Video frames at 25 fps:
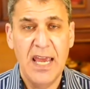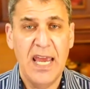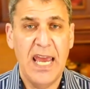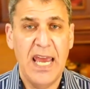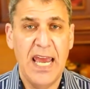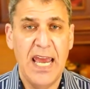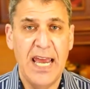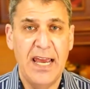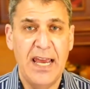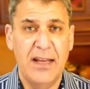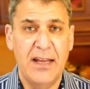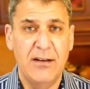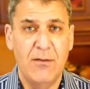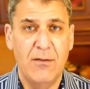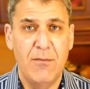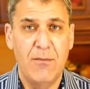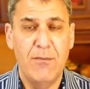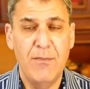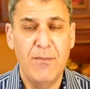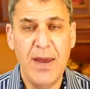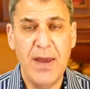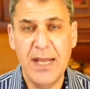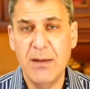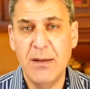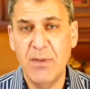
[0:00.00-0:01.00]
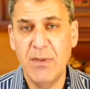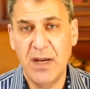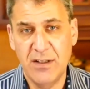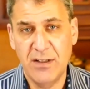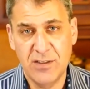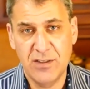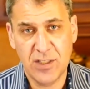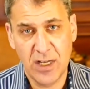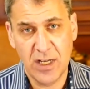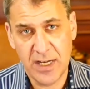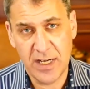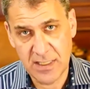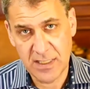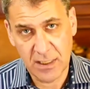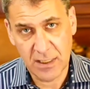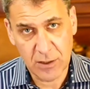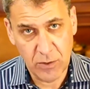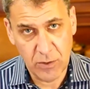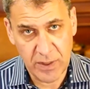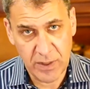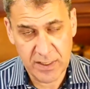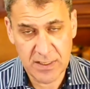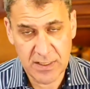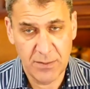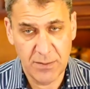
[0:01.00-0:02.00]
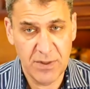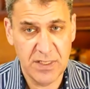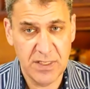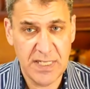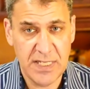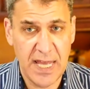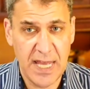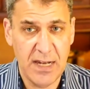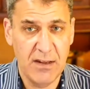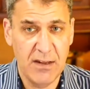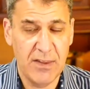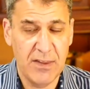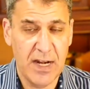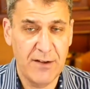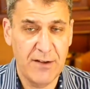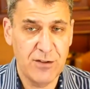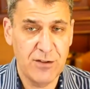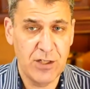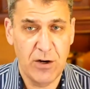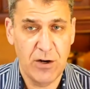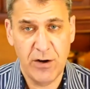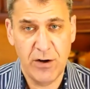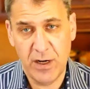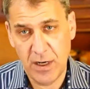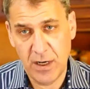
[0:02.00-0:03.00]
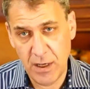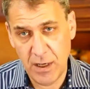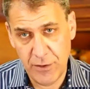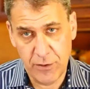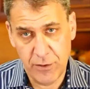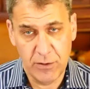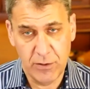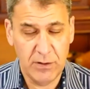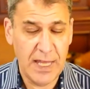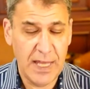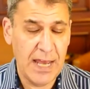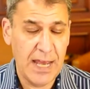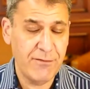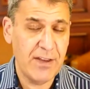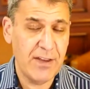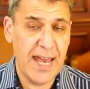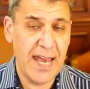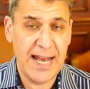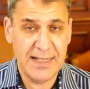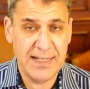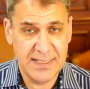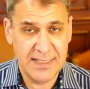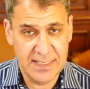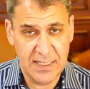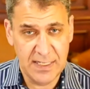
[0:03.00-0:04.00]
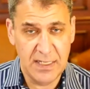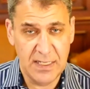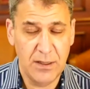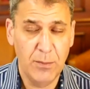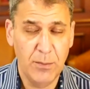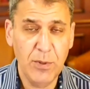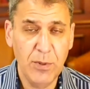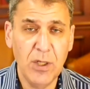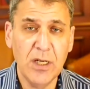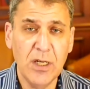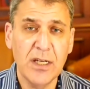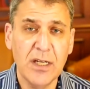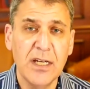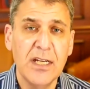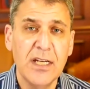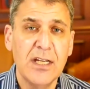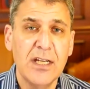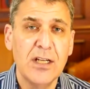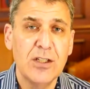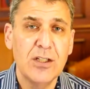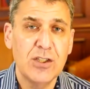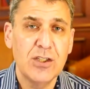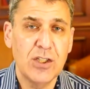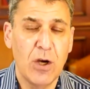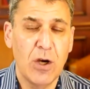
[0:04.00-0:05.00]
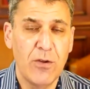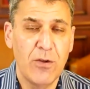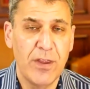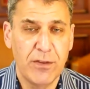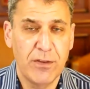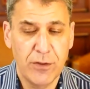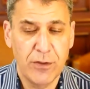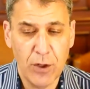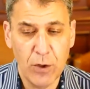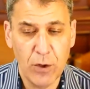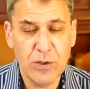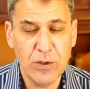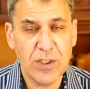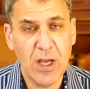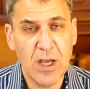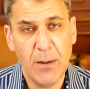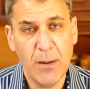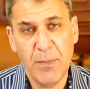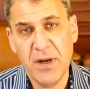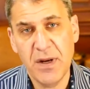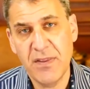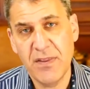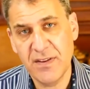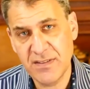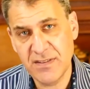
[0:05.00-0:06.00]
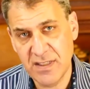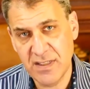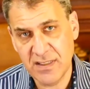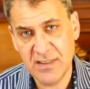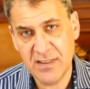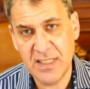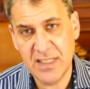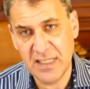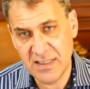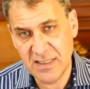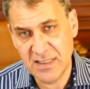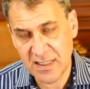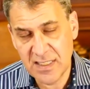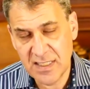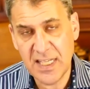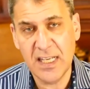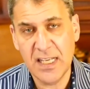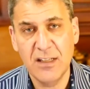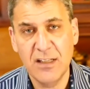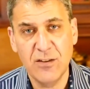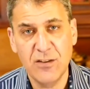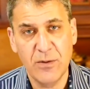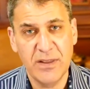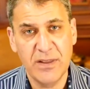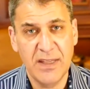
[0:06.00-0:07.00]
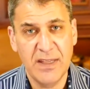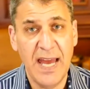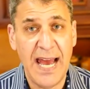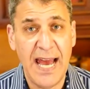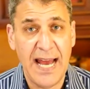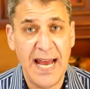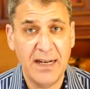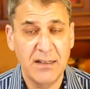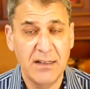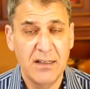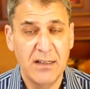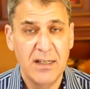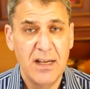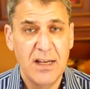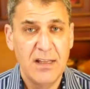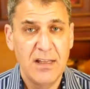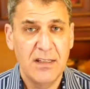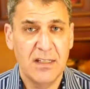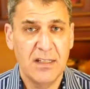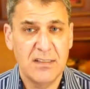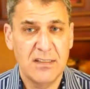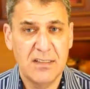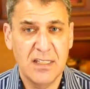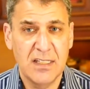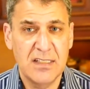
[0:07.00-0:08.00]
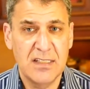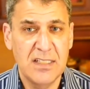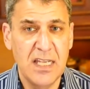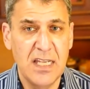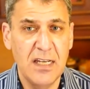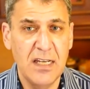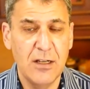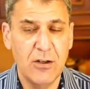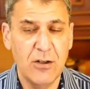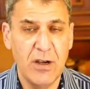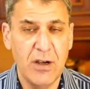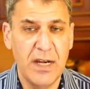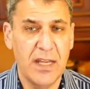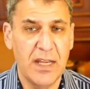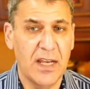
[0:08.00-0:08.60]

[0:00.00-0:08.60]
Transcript: And many, many studies, including some of the data that I've shared in other live casts and in the book, show that those companies that, that succeed in doing that, that succeed in creating